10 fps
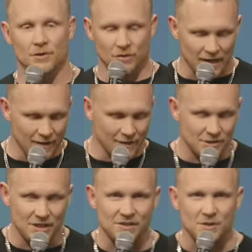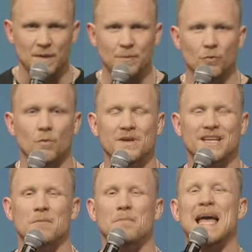When you carry Jesus, people will
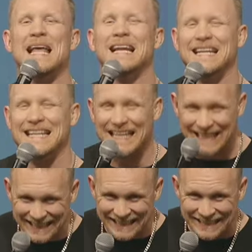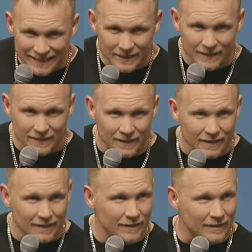be compelled.
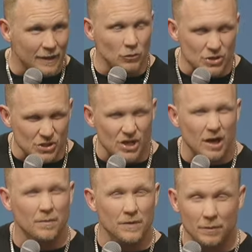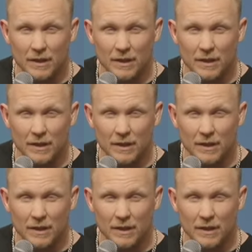They will just come.